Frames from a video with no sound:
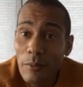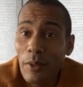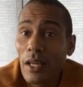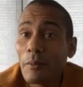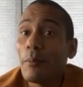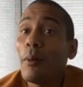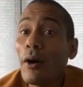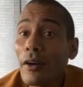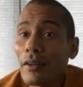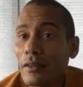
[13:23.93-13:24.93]
but I'm a
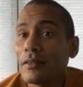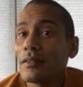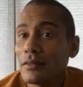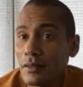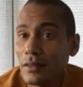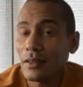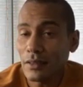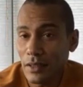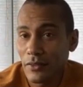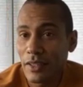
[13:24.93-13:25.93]
part
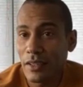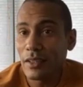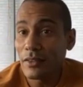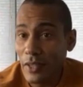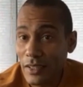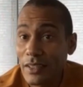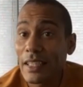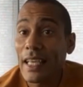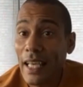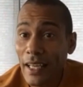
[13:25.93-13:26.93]
of an investing
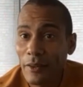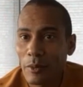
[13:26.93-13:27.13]
academy.